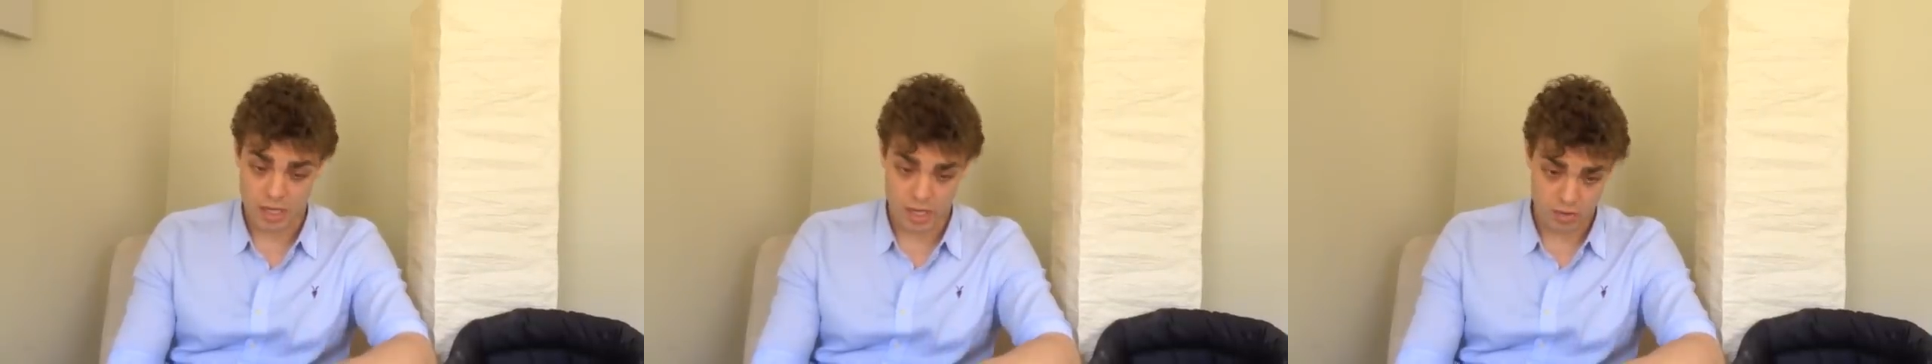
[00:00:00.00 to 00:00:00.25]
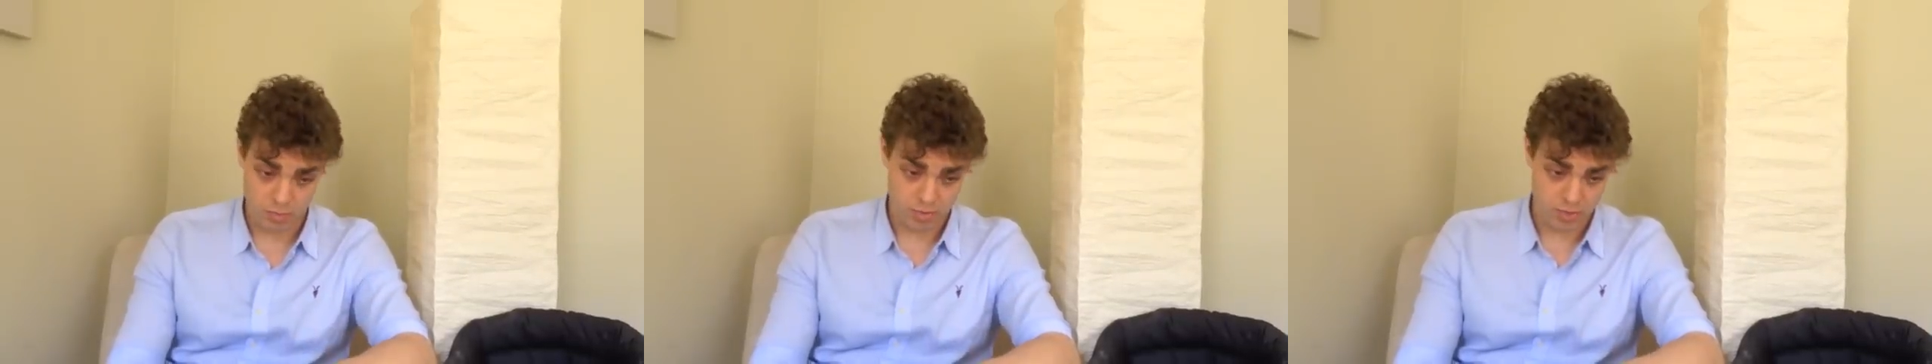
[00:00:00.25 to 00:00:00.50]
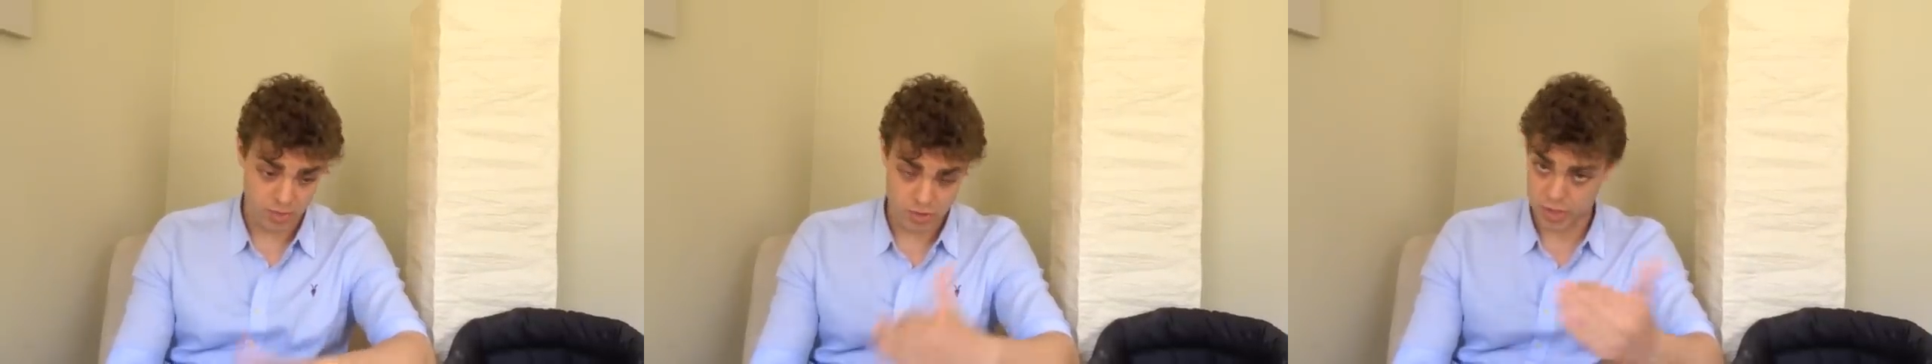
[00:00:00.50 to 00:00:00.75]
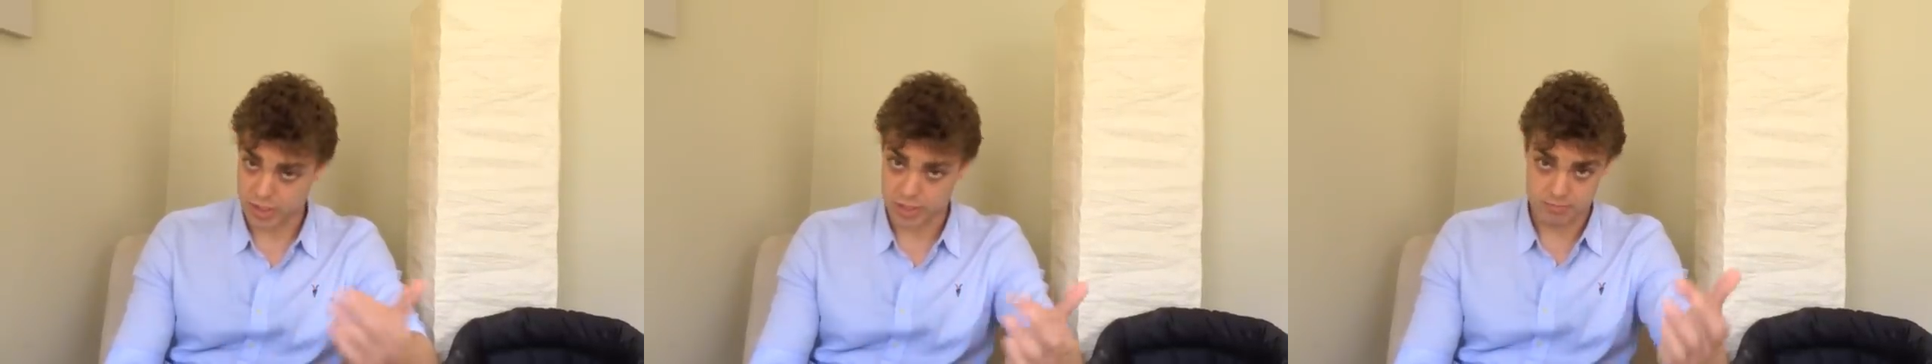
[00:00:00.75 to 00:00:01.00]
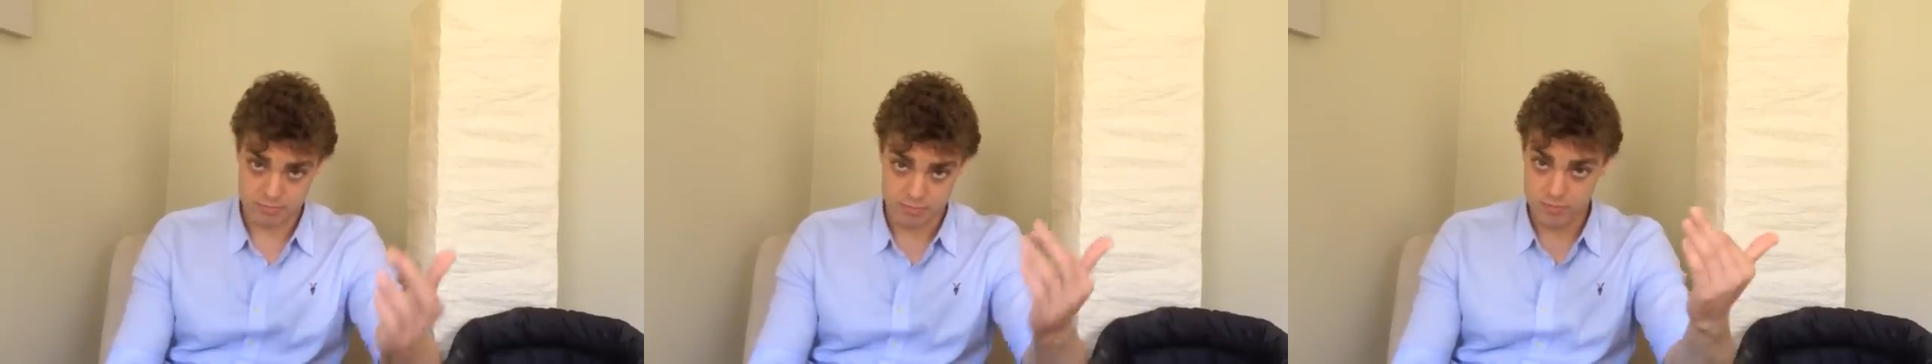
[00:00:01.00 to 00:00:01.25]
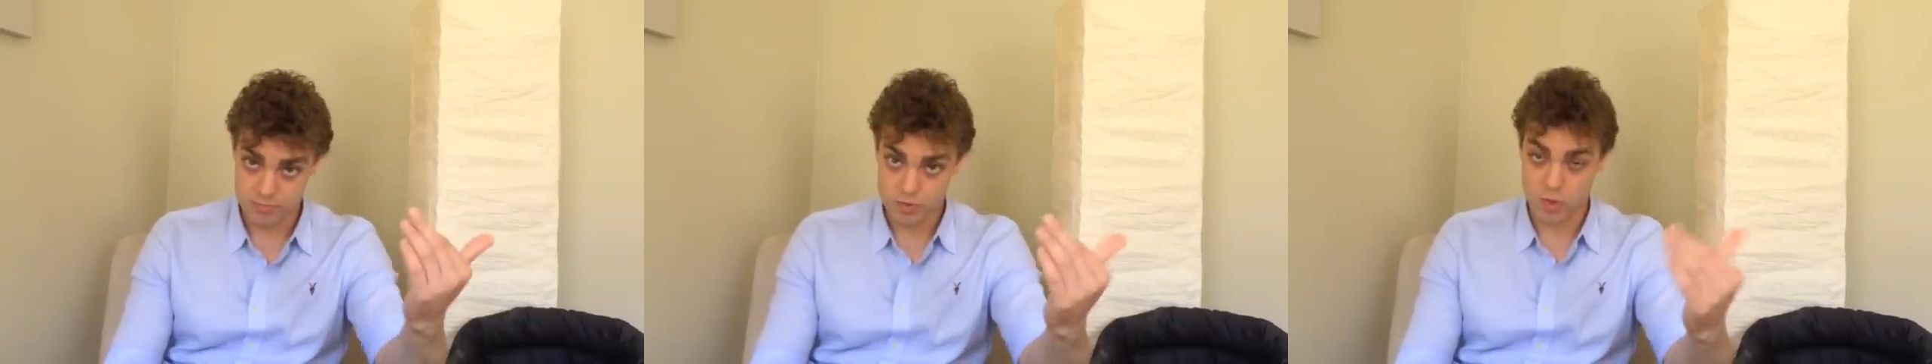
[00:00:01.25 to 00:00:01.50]
I hope you enjoyed
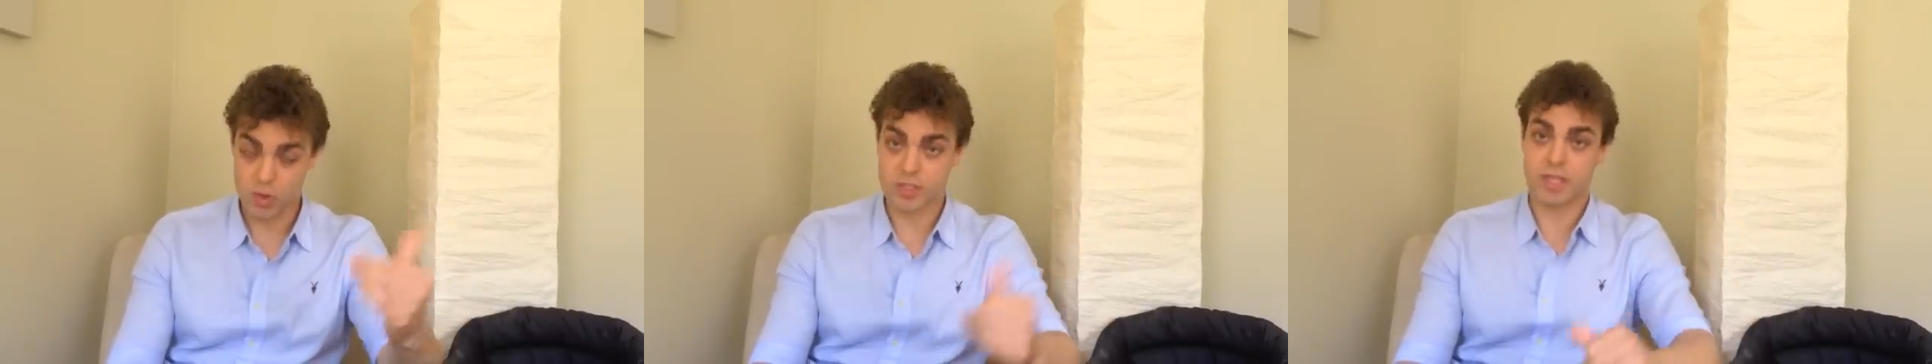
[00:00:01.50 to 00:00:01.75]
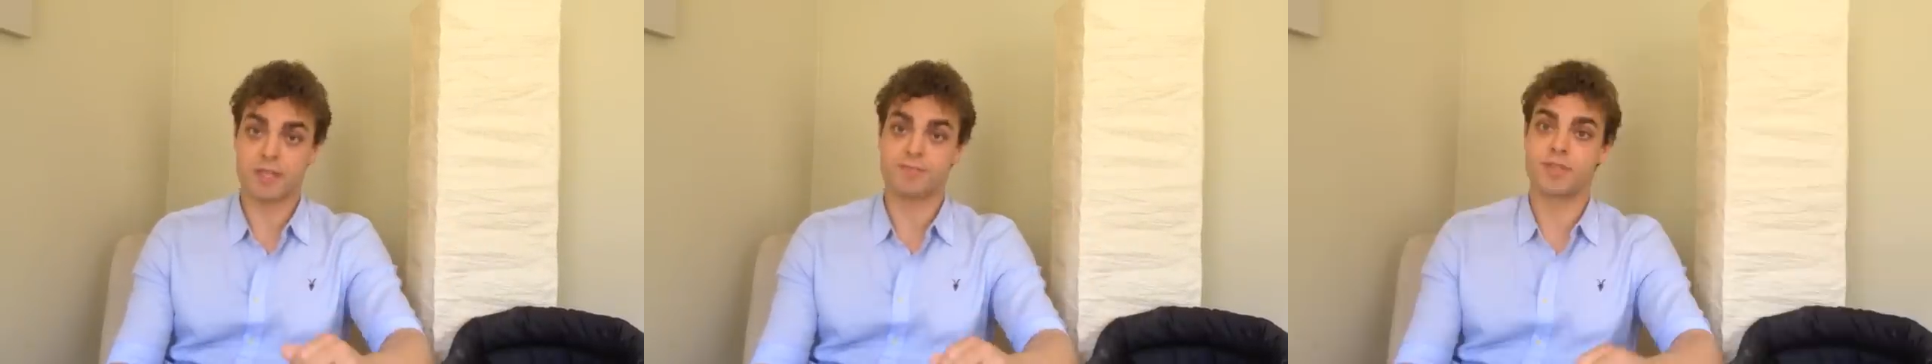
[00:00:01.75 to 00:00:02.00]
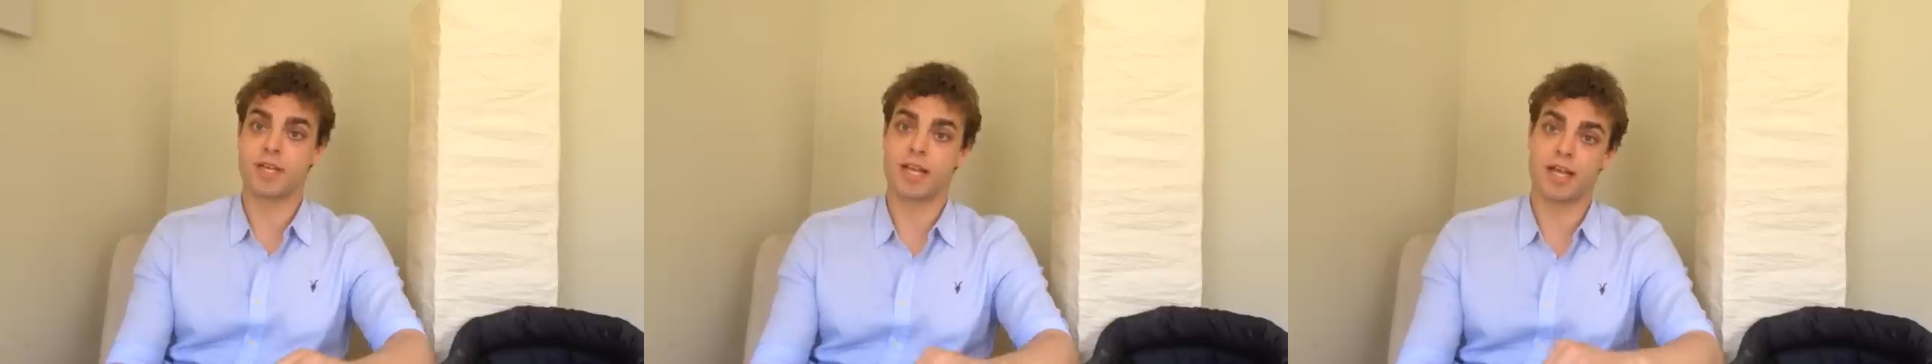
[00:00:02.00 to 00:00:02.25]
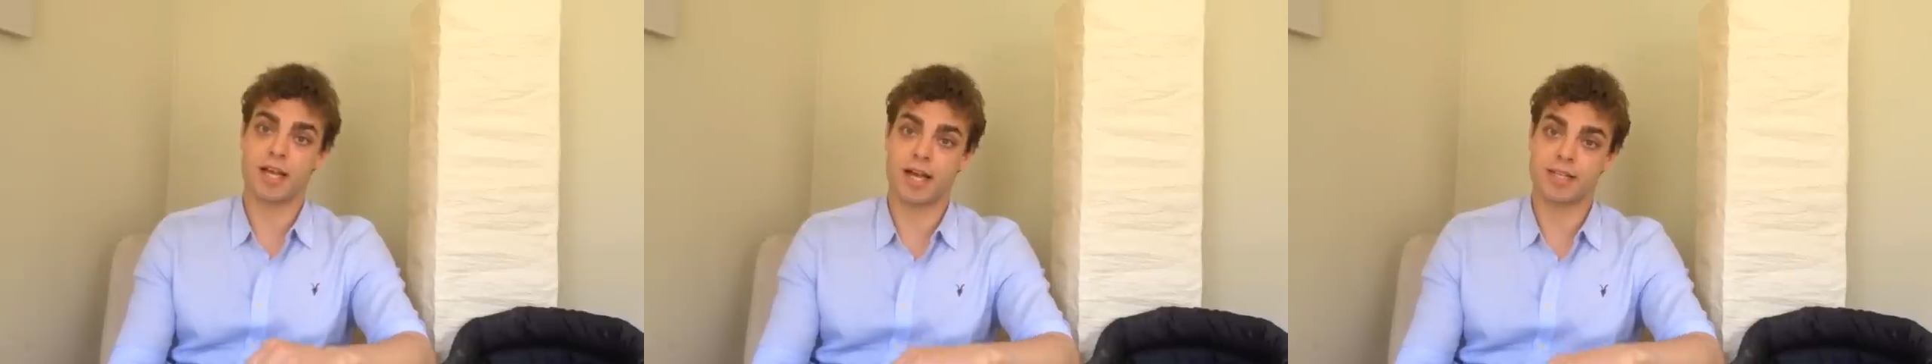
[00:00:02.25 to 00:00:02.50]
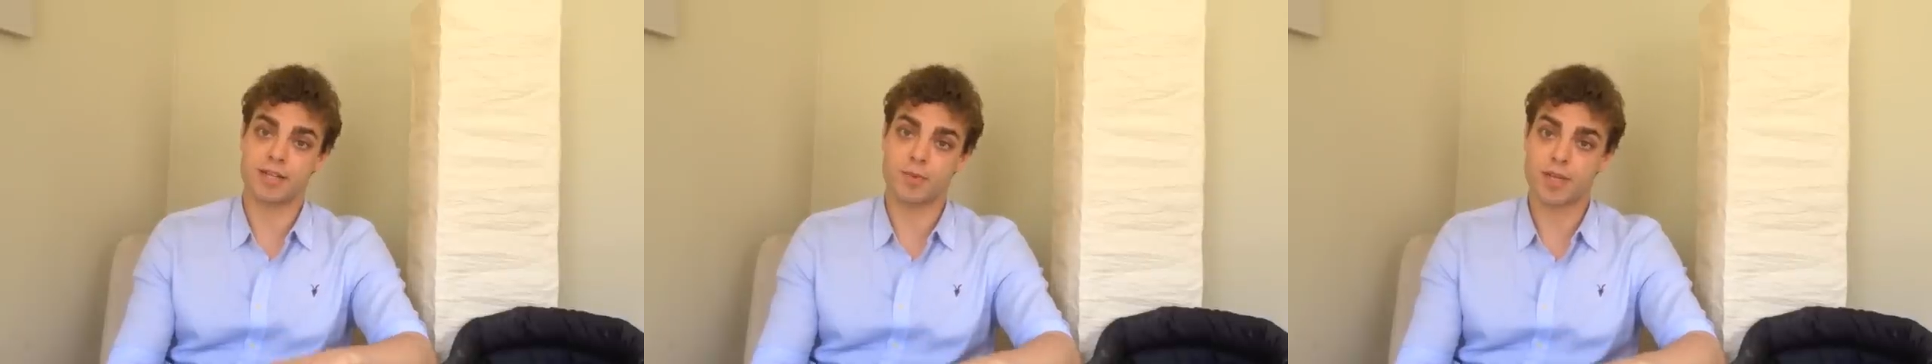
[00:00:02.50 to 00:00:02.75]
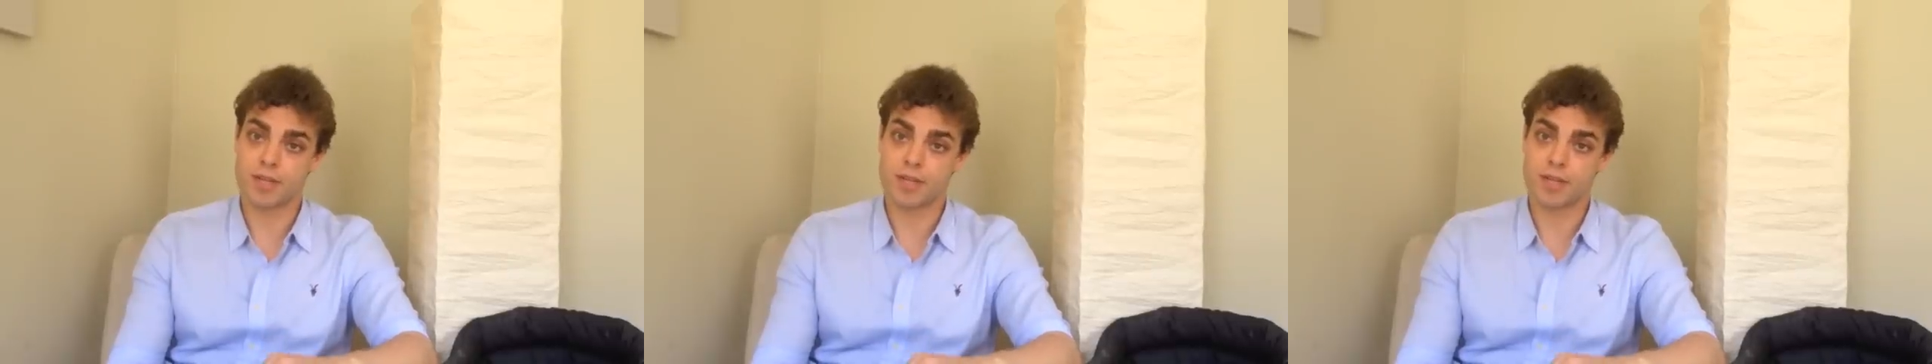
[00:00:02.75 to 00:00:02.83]
all the other